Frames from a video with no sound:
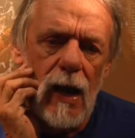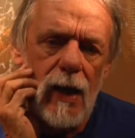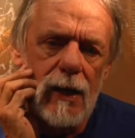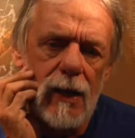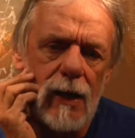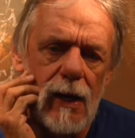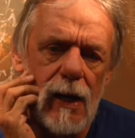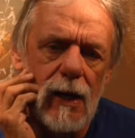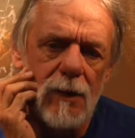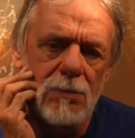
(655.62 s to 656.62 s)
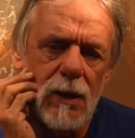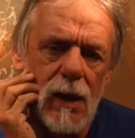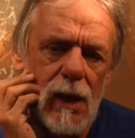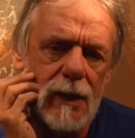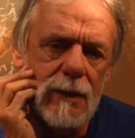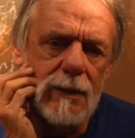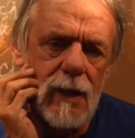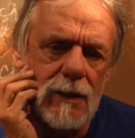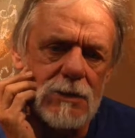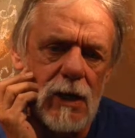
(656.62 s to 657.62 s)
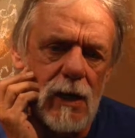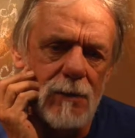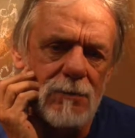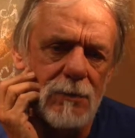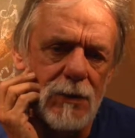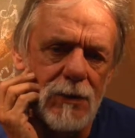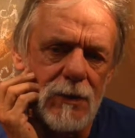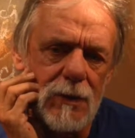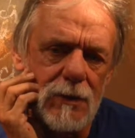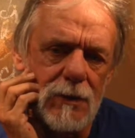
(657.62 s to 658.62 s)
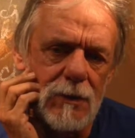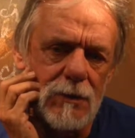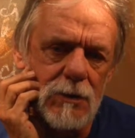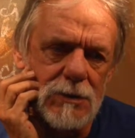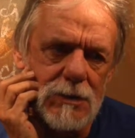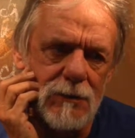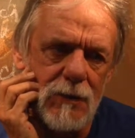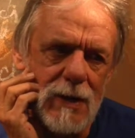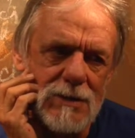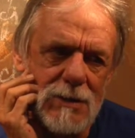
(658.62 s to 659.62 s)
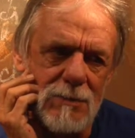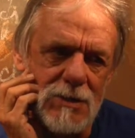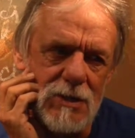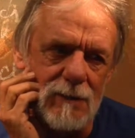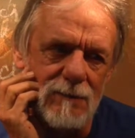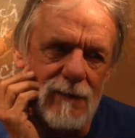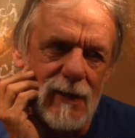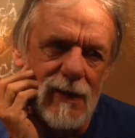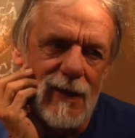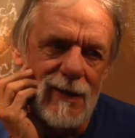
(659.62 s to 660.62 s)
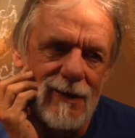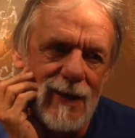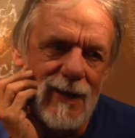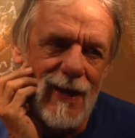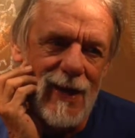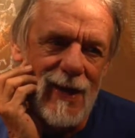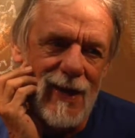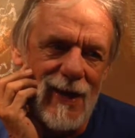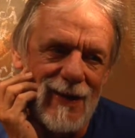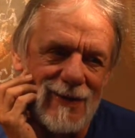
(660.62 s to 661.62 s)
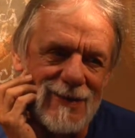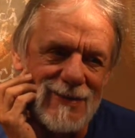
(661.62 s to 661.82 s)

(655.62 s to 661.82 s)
I I applied and got a job with the U.S. Civil Rights Commission. They had